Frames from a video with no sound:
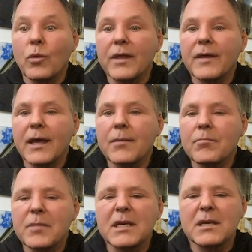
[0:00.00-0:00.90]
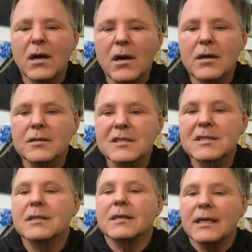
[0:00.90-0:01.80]
with him
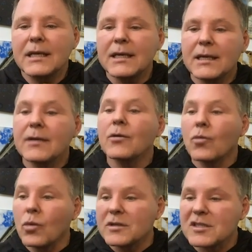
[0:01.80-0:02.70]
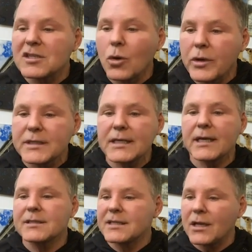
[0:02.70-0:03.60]
because he was so
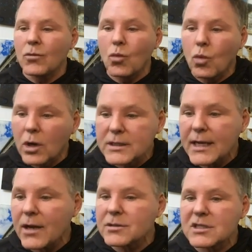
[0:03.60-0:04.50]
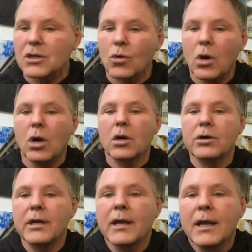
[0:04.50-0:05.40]
intense and worked out so
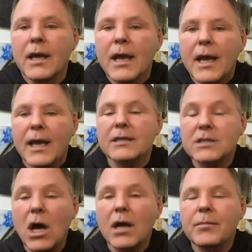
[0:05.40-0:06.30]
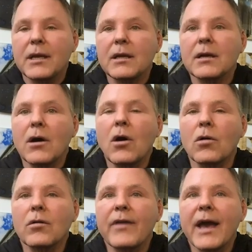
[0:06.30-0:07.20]
hard and taught me
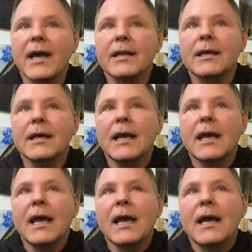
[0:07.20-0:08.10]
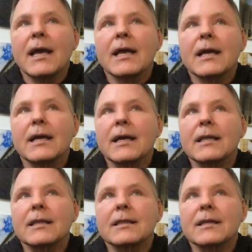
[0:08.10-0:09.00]
all of that.
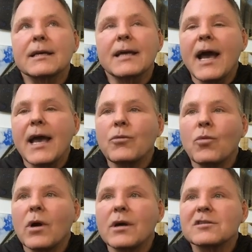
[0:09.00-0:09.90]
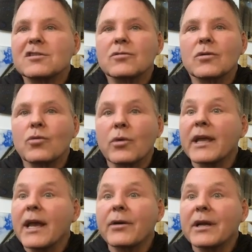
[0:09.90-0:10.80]
The guy was
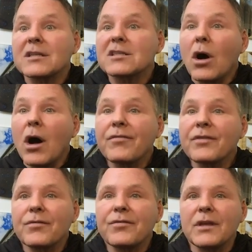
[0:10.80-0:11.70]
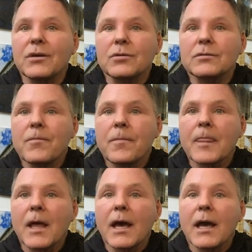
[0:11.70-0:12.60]
gregarious off the field.
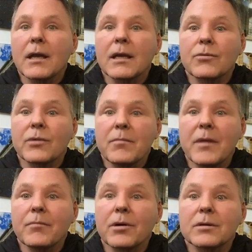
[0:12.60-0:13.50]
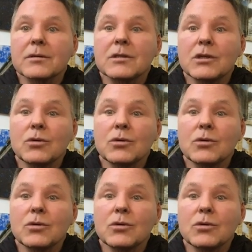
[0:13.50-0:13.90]
I can remember